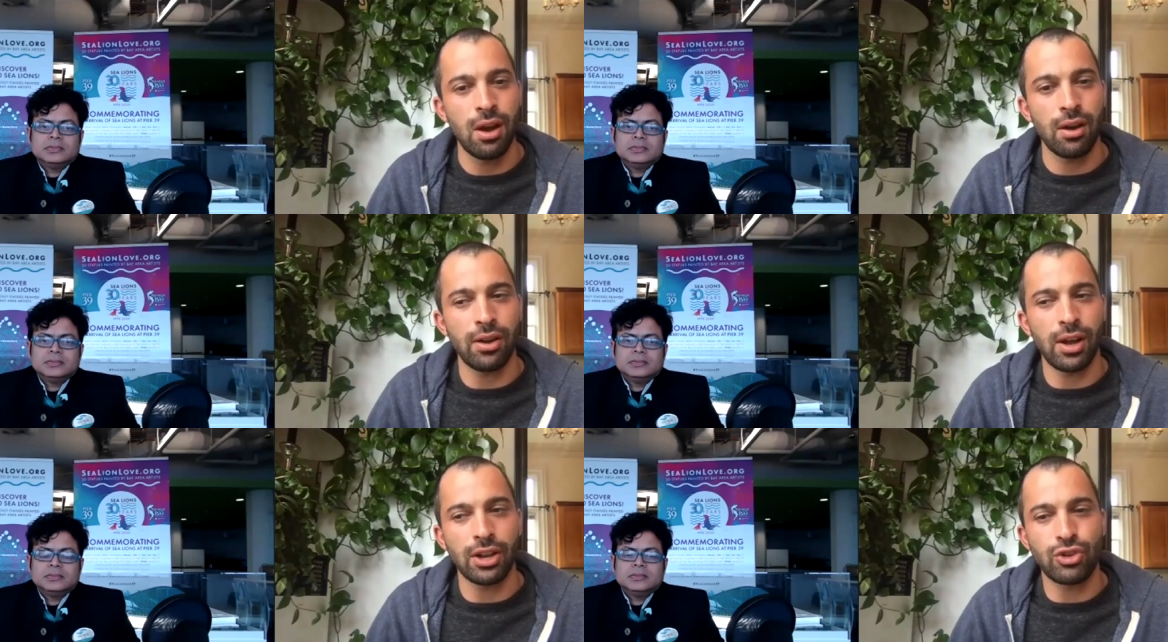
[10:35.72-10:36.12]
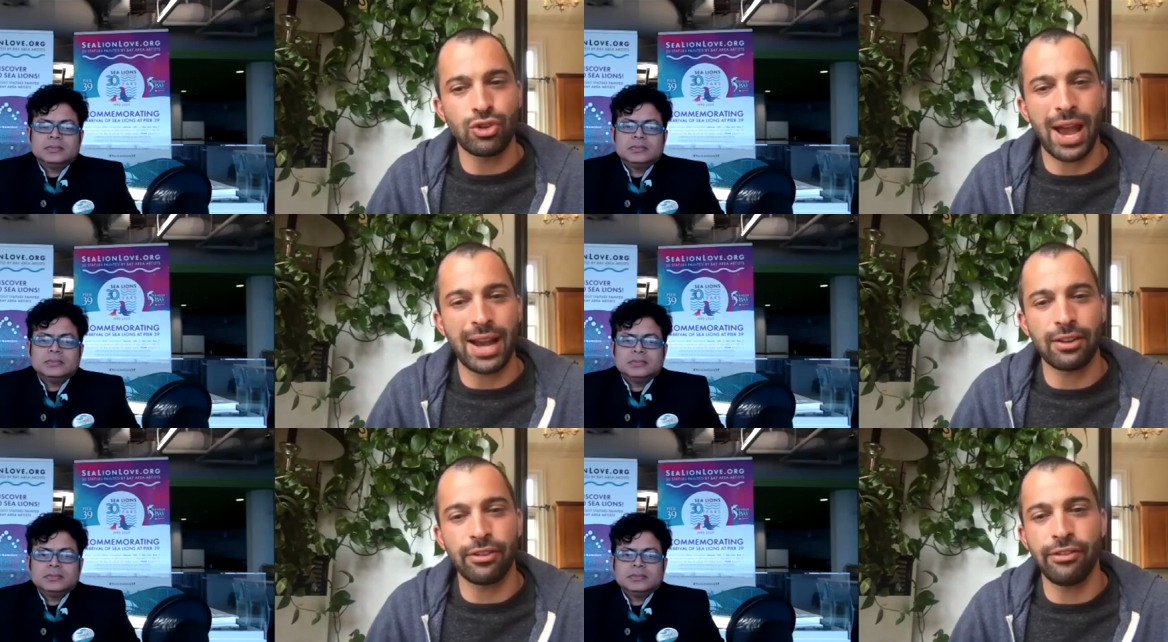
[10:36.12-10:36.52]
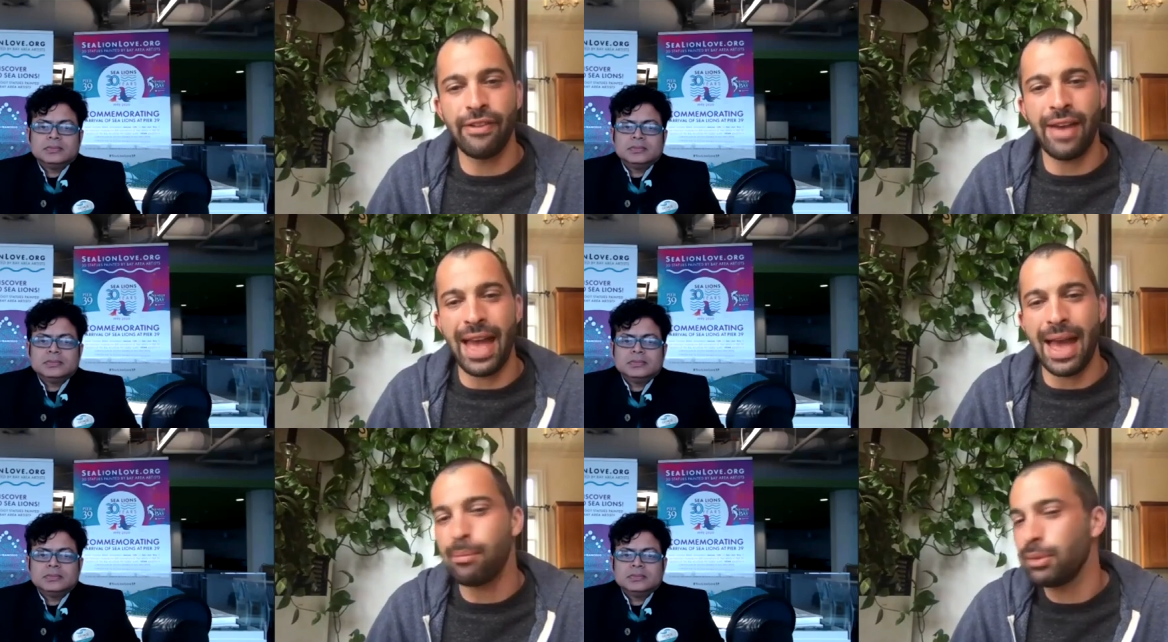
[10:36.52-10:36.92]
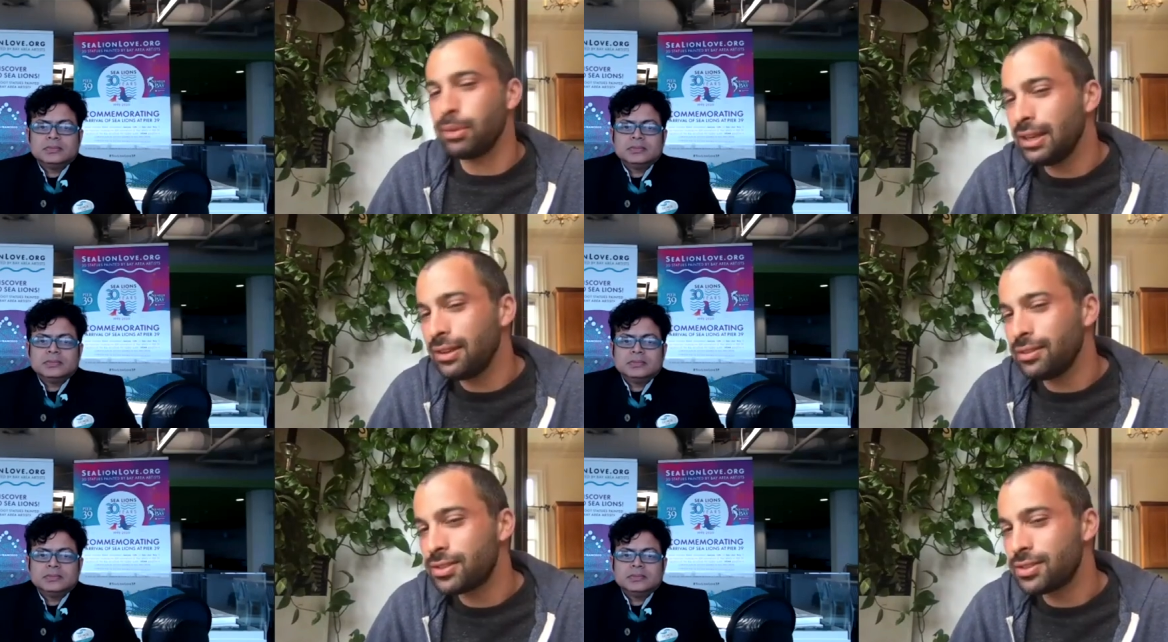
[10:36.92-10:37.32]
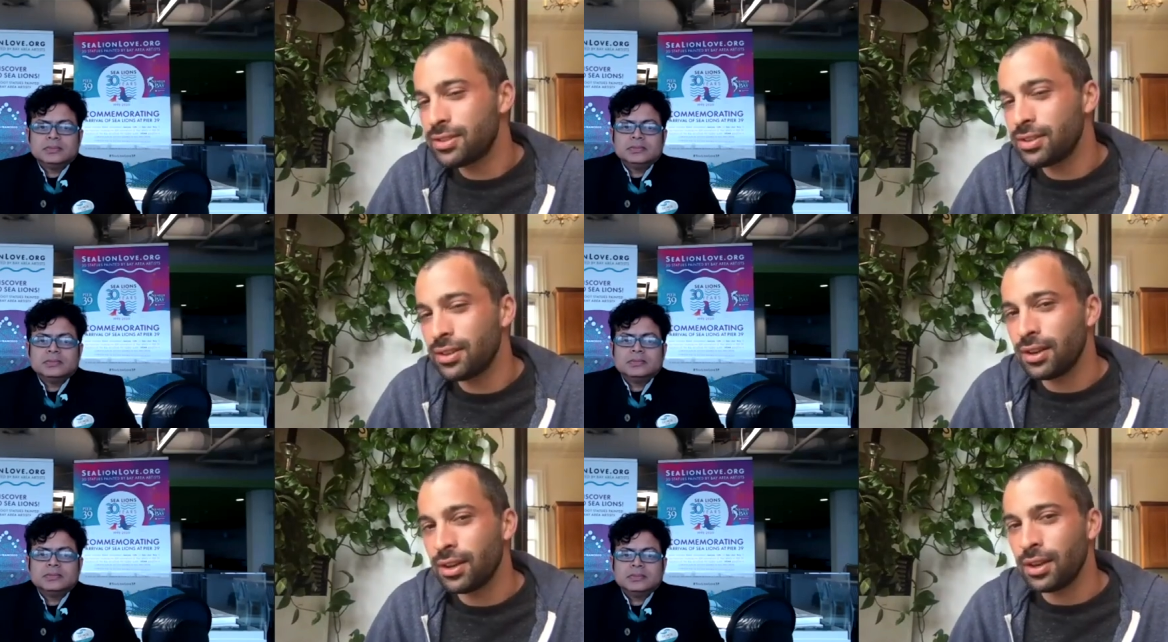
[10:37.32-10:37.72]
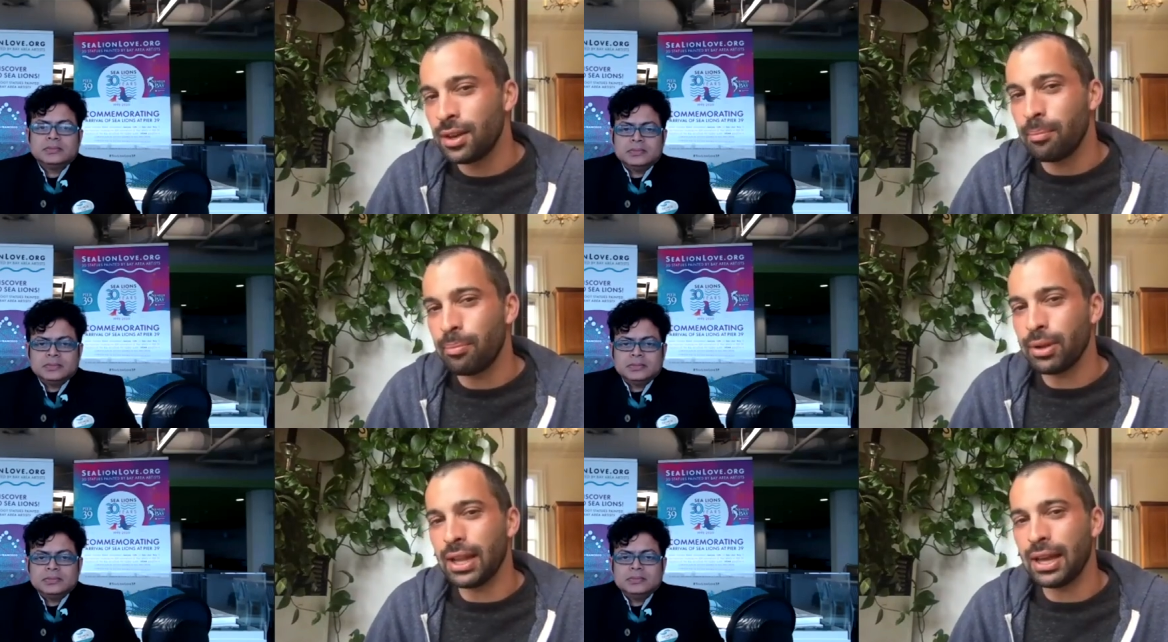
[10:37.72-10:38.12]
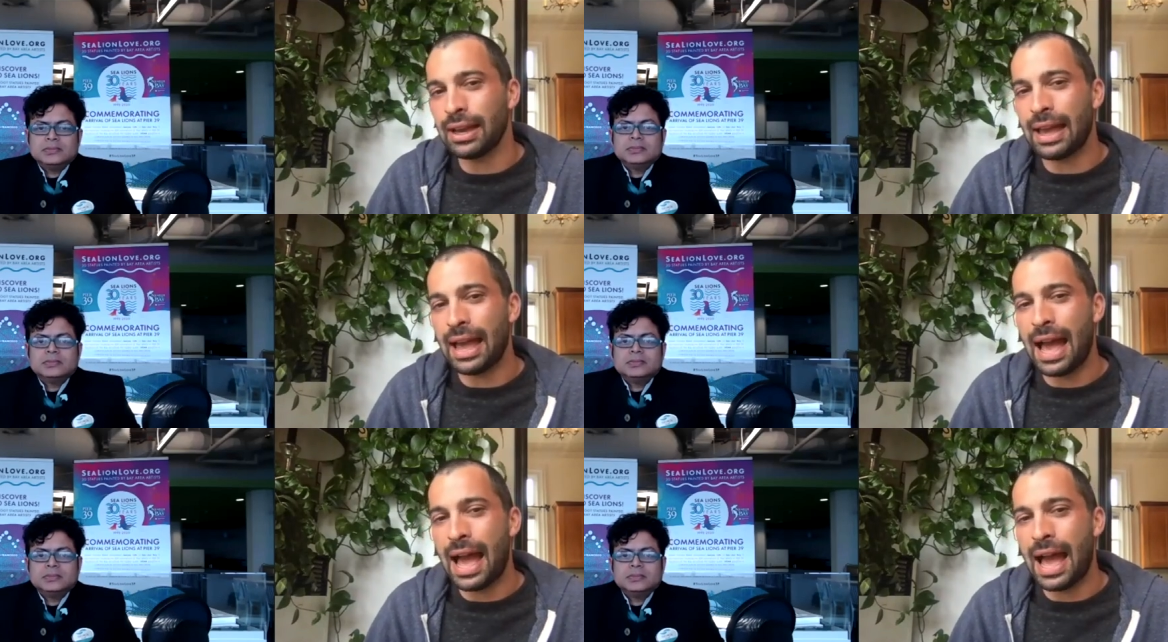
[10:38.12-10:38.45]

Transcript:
Speaker 1: attract families but like